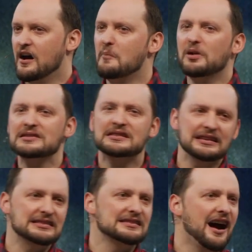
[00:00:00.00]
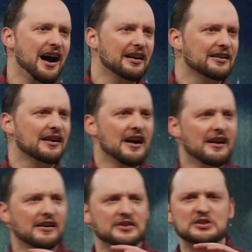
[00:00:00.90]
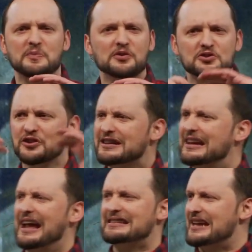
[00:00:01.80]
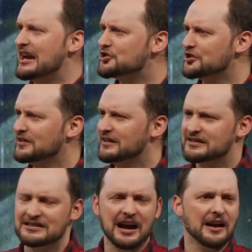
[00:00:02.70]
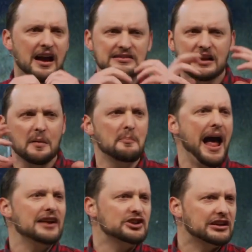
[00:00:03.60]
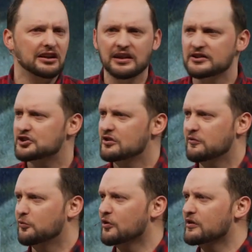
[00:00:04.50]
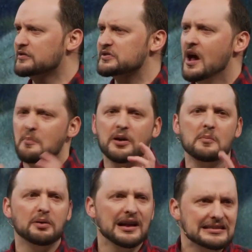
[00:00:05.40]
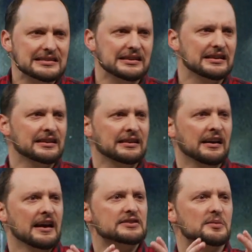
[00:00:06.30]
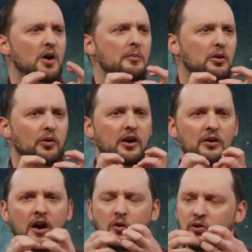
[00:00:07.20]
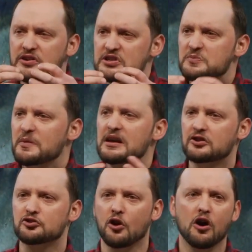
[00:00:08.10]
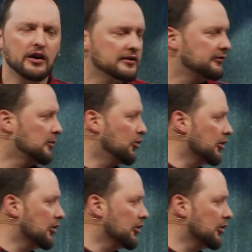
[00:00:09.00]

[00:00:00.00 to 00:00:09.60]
A blessing is not a, a, spiritual incantation, it's not, a, it's not a magic collection of words, but a blessing is a moment where we speak drawing from